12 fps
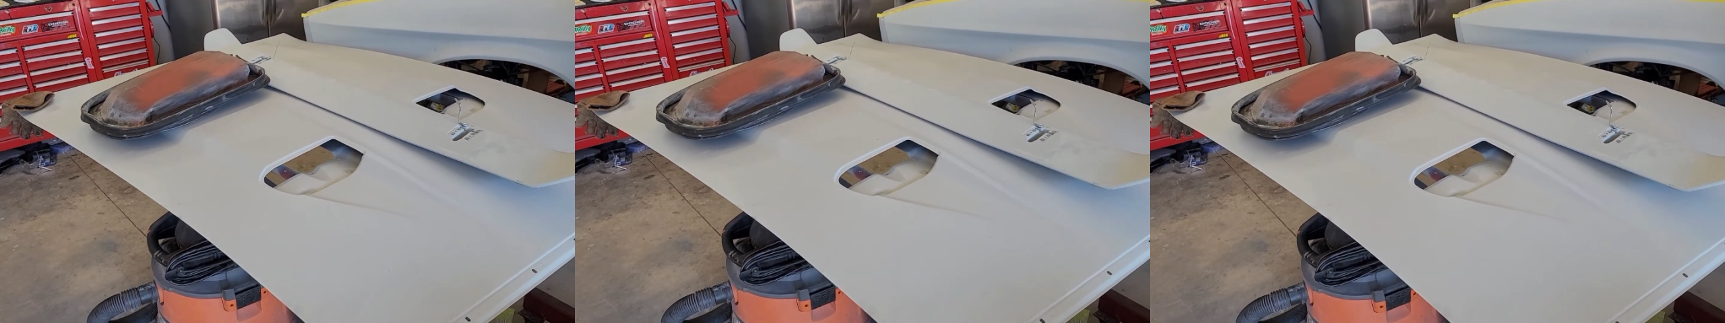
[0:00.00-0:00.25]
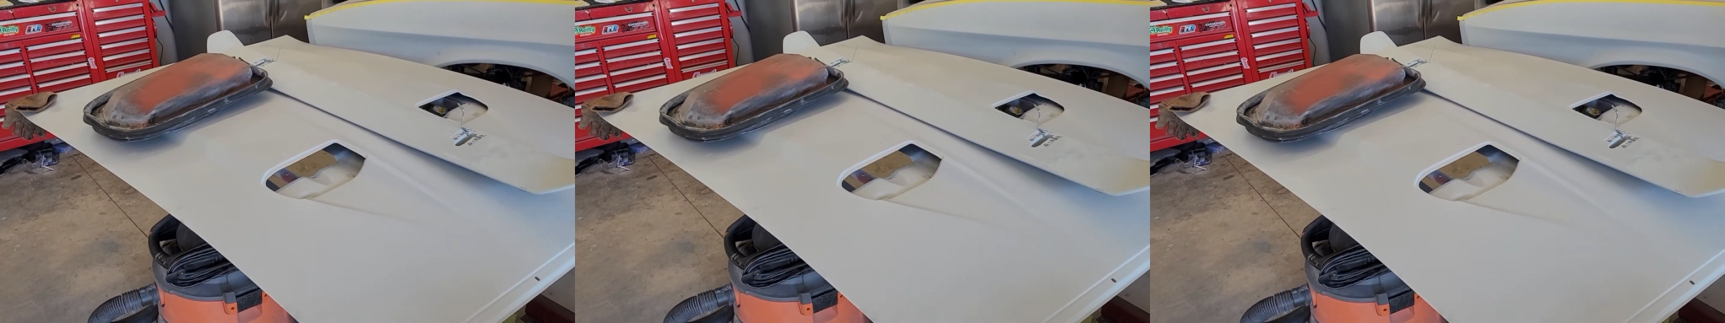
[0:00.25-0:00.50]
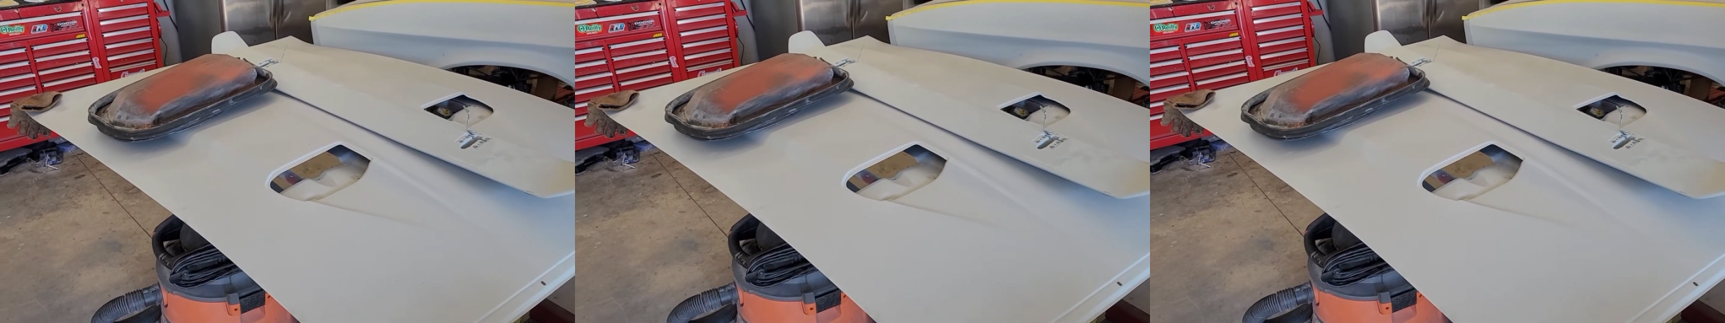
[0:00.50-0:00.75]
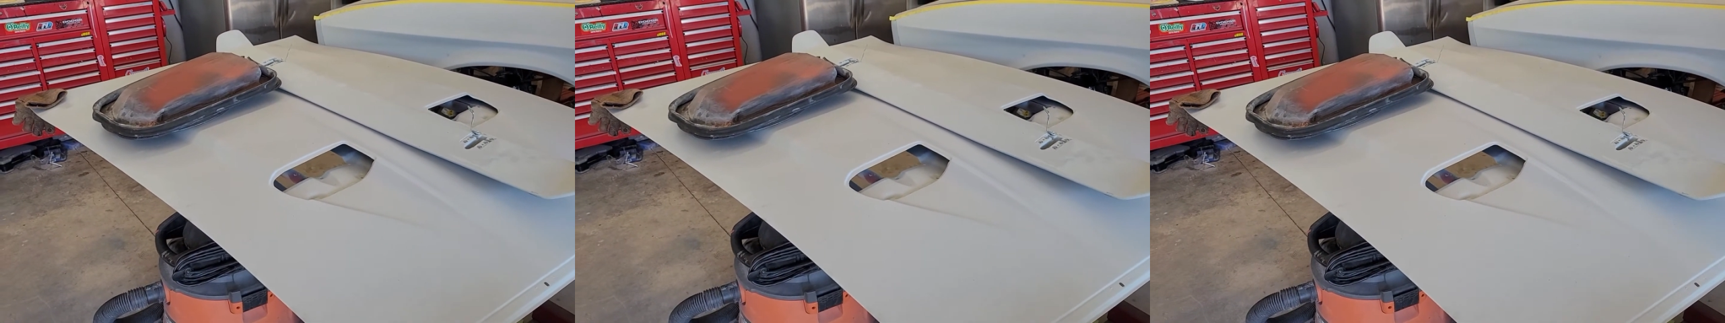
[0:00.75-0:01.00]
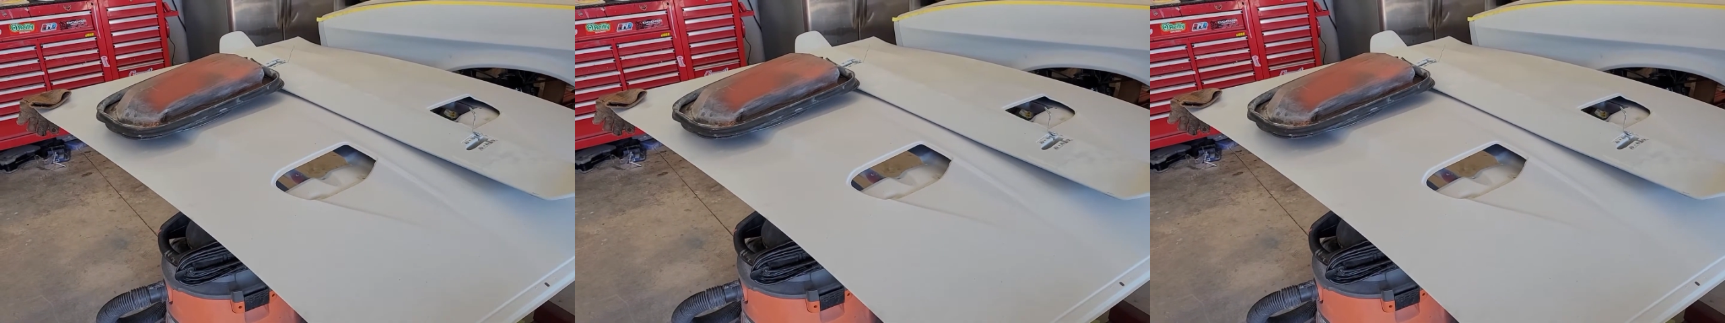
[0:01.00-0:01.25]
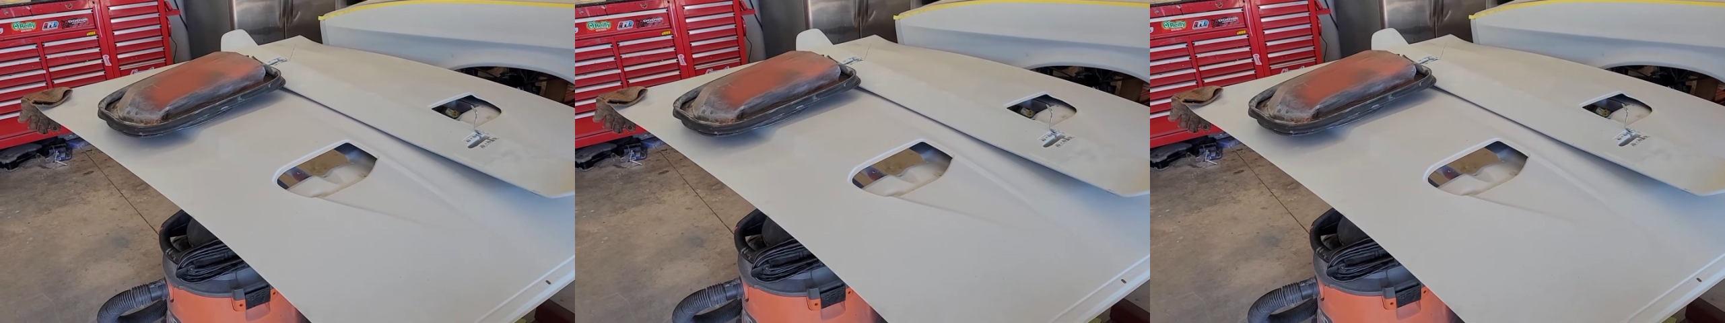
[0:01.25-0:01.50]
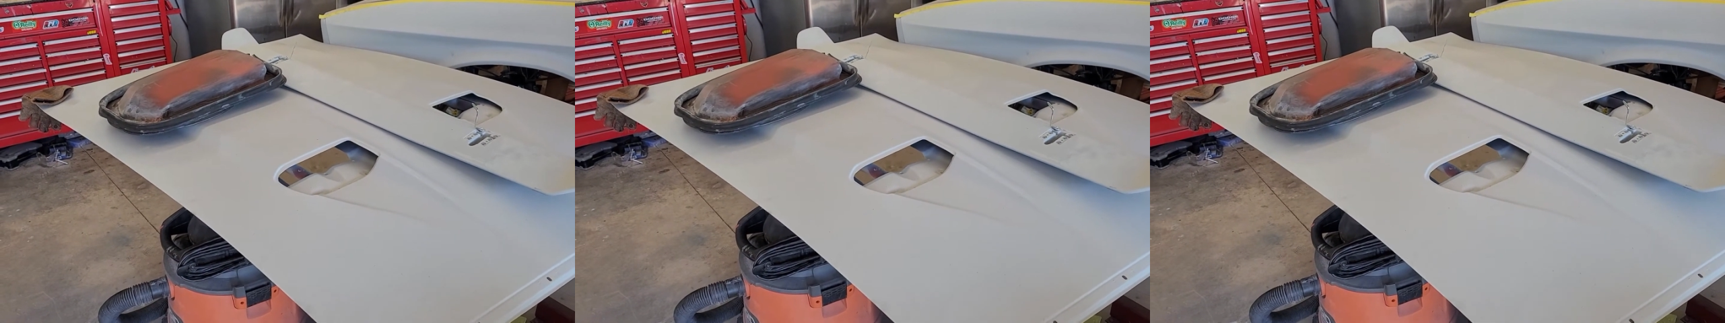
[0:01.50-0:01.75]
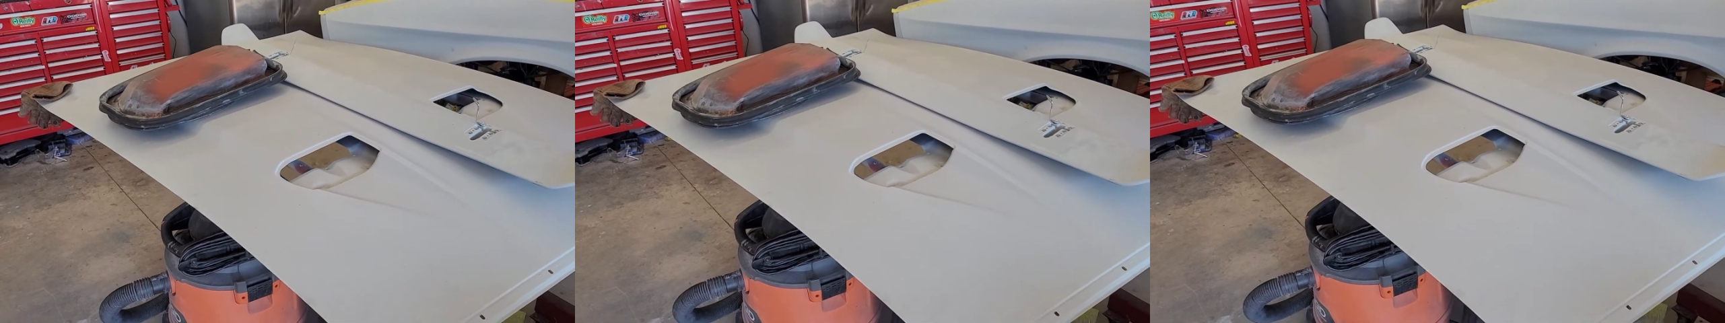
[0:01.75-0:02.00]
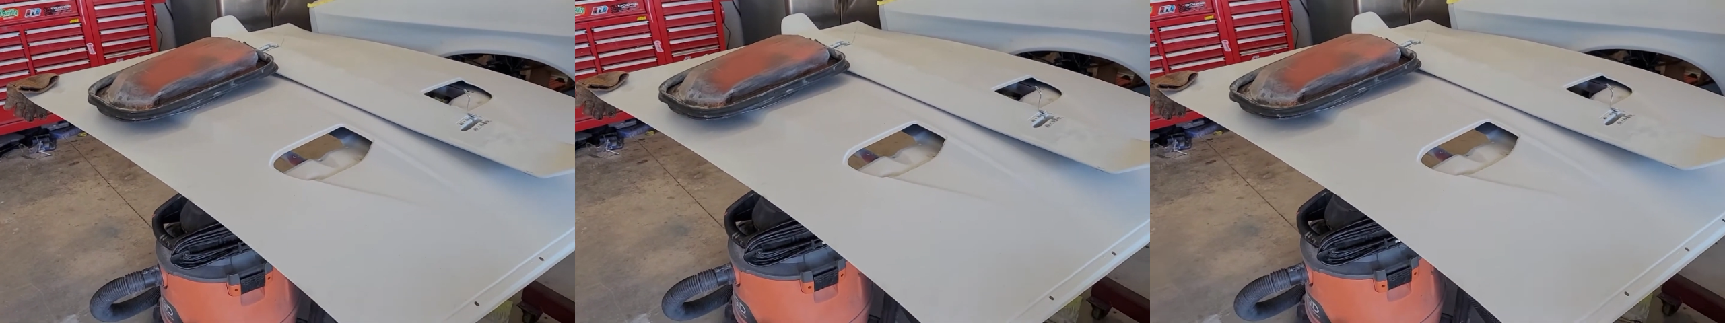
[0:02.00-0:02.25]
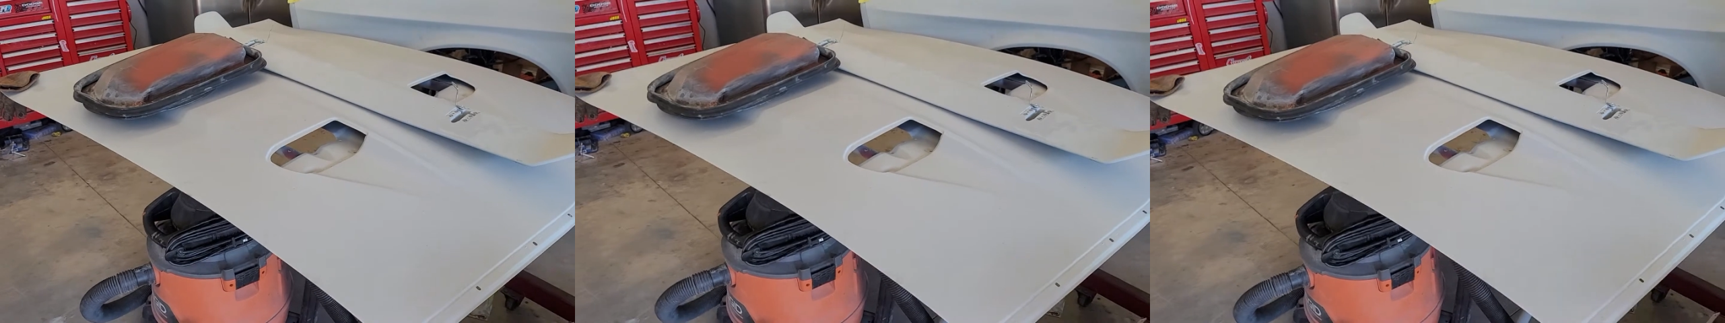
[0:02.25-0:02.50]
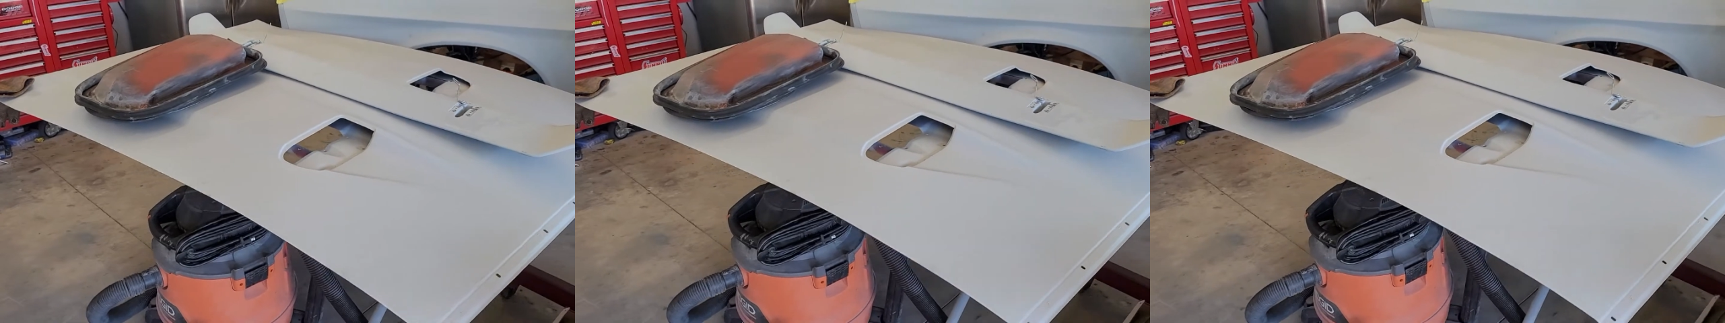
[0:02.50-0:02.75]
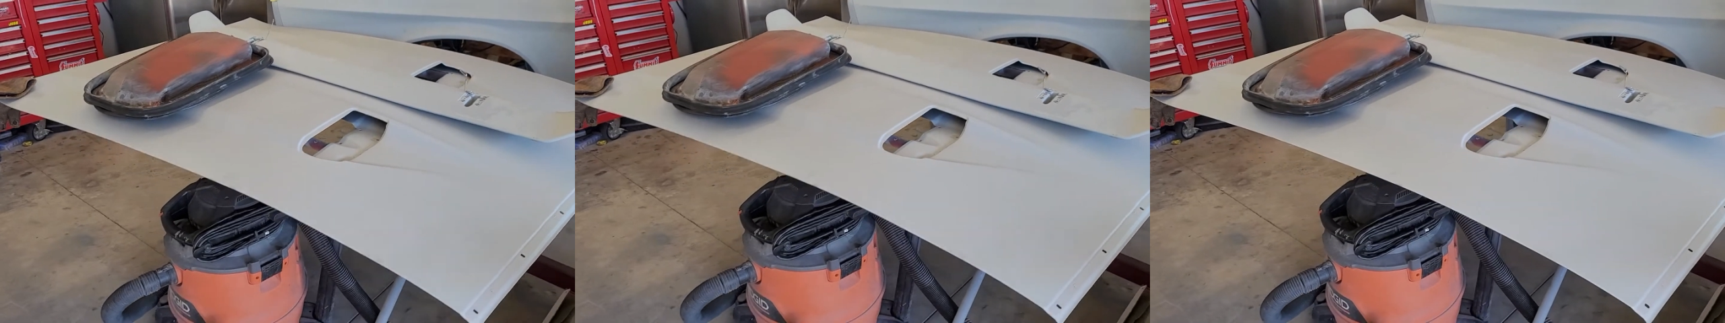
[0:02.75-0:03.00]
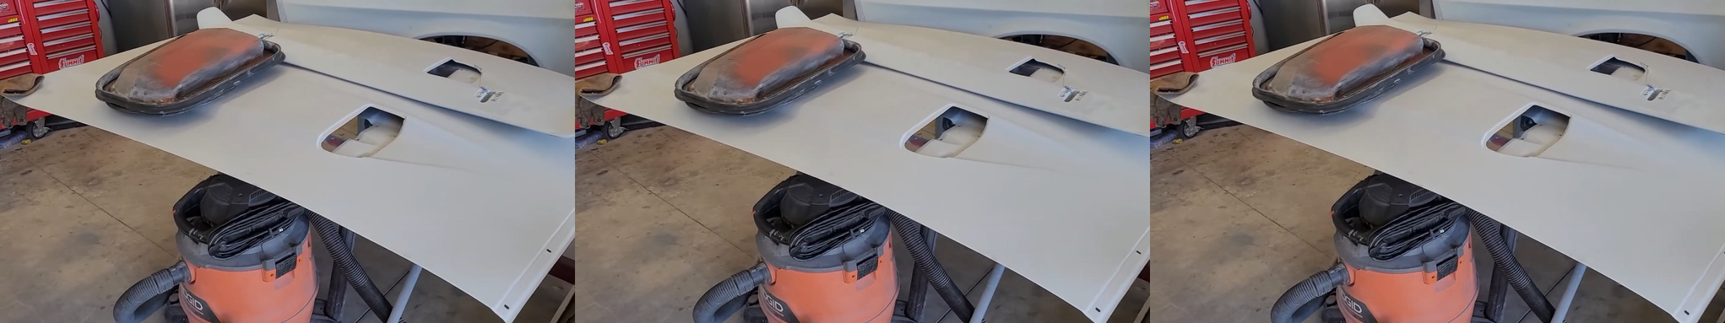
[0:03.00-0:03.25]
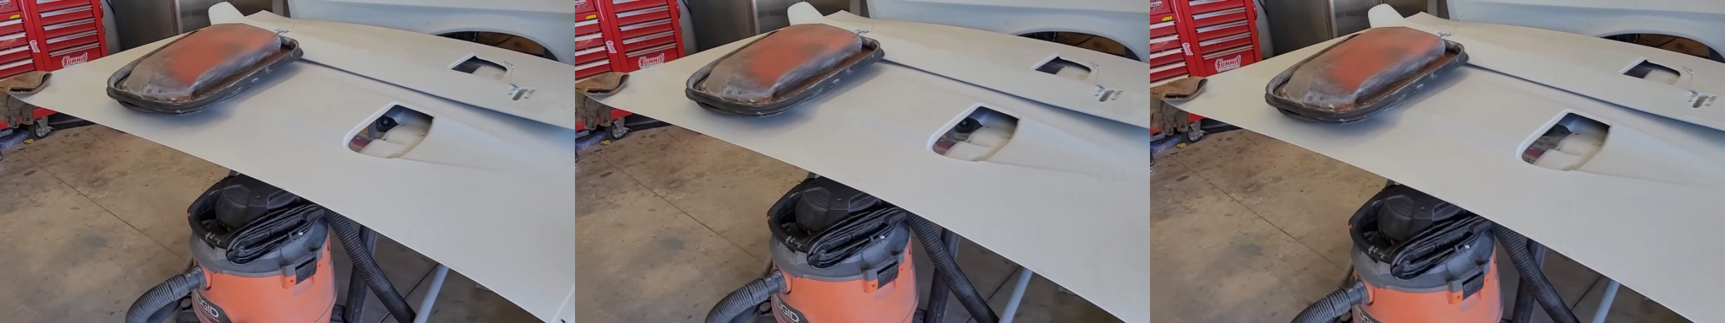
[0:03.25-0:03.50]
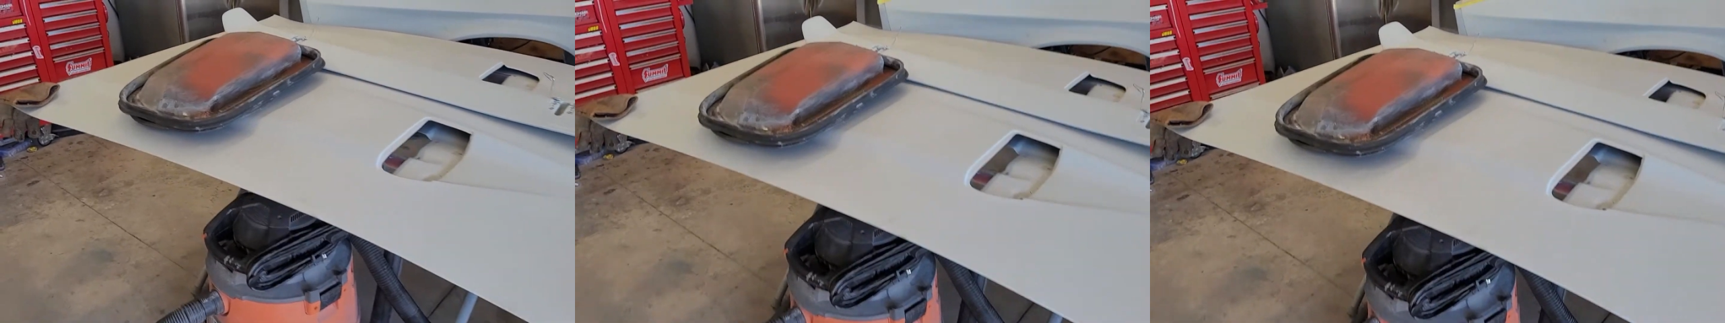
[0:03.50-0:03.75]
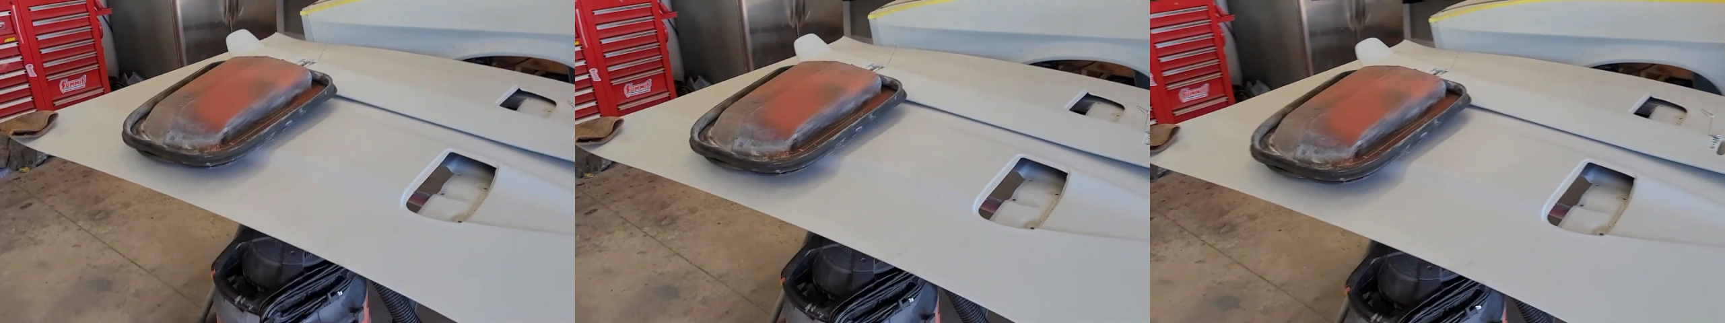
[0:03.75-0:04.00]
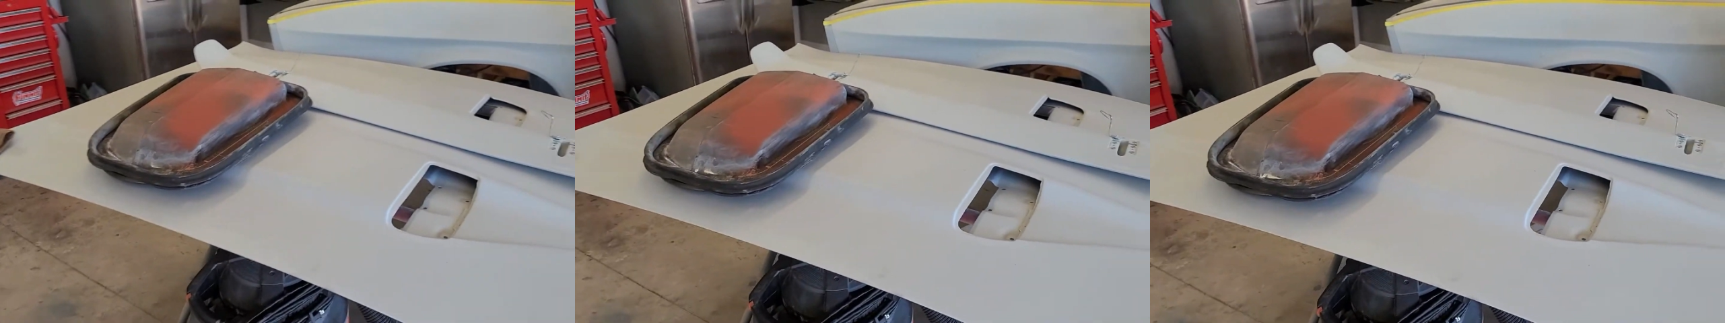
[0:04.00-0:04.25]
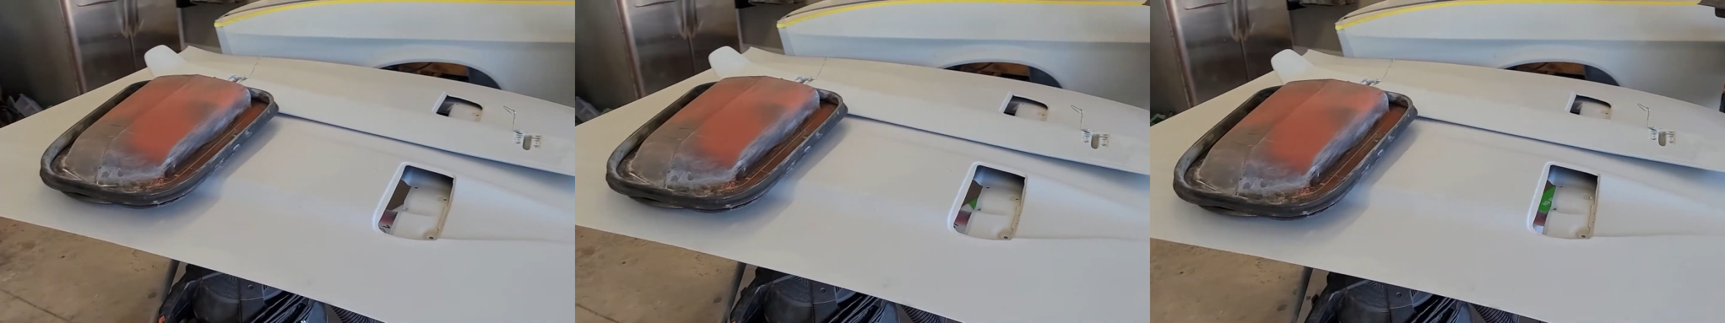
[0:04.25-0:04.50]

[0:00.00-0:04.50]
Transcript: No face is visible, so there are no lips to read.